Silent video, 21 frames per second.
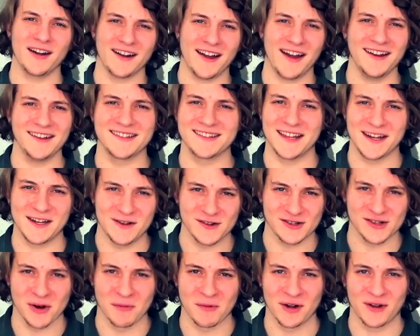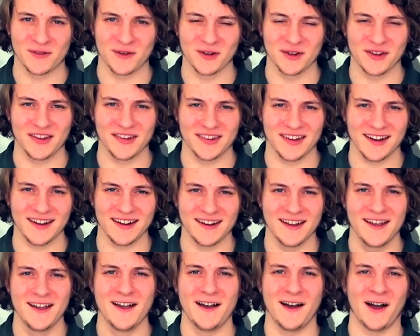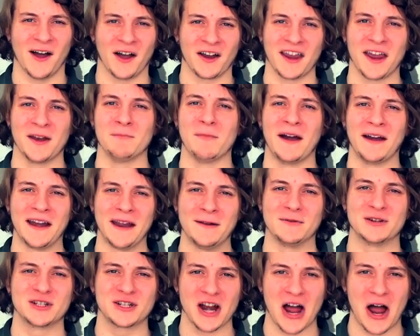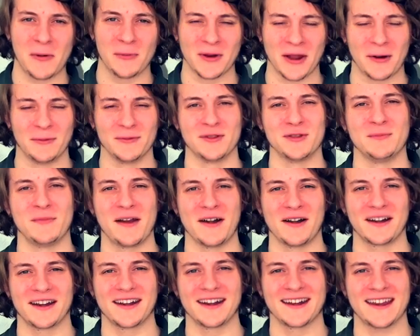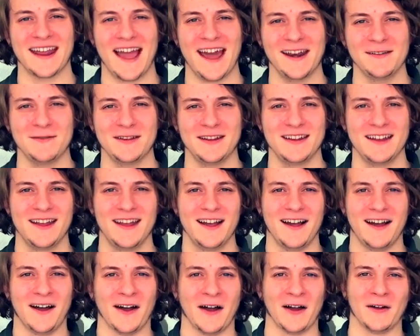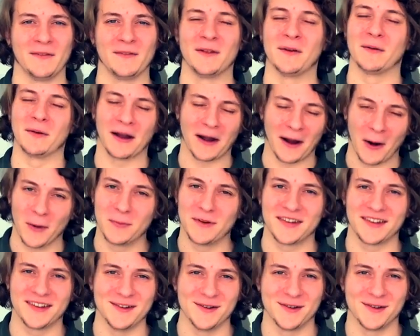right, guys, thank you so much for listening. Again, my name is Sean, and I'm with the American Academy. And I hope to see